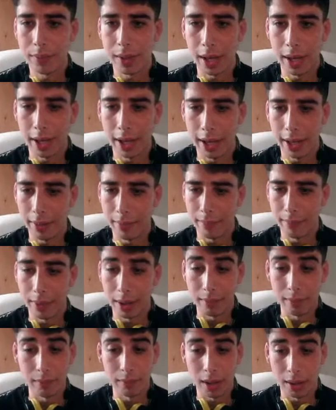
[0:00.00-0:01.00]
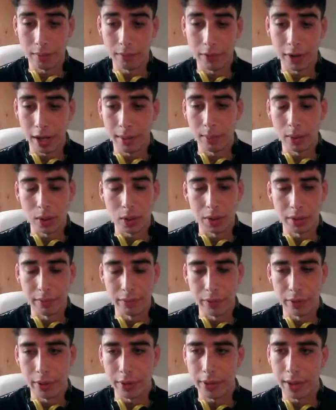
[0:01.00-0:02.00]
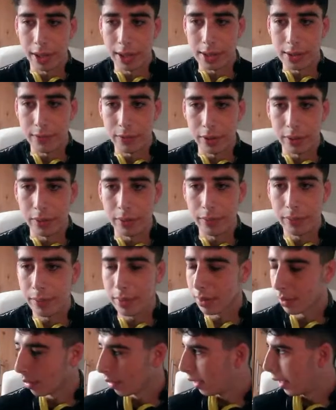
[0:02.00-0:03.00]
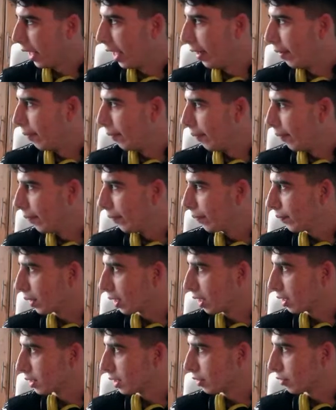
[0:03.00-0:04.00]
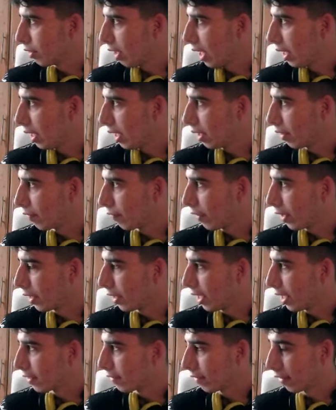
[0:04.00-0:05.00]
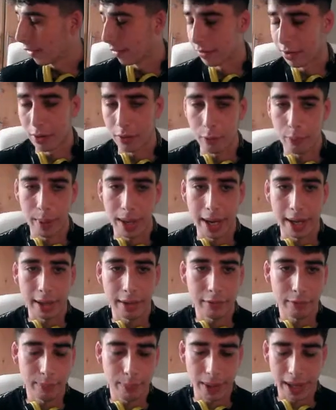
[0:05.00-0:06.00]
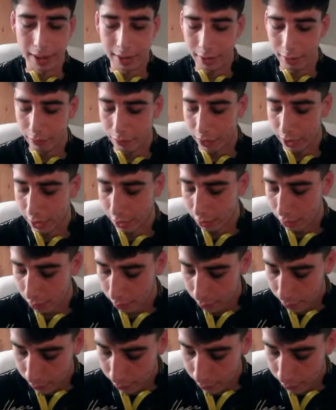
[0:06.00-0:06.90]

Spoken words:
I'm very much looking forward to this feud because Andrade is fantastic, and so is Pac, Penta, and Phoenix.